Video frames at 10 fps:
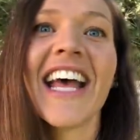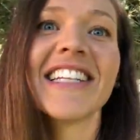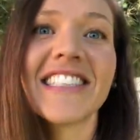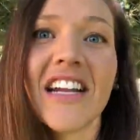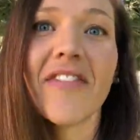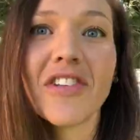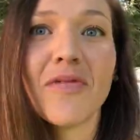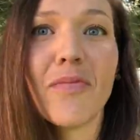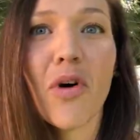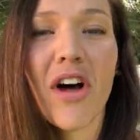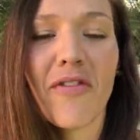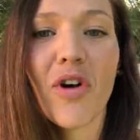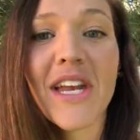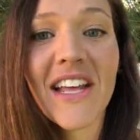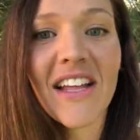Instead of avo-
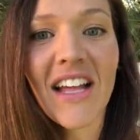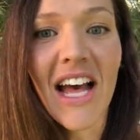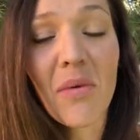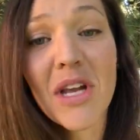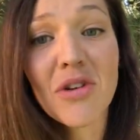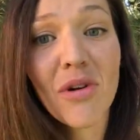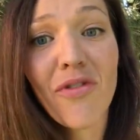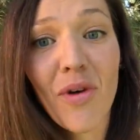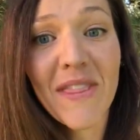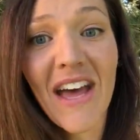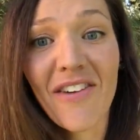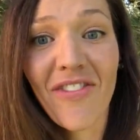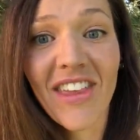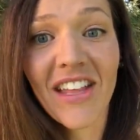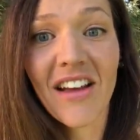avoiding, I want you to avoid that
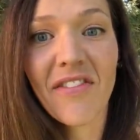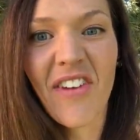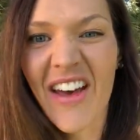feeling of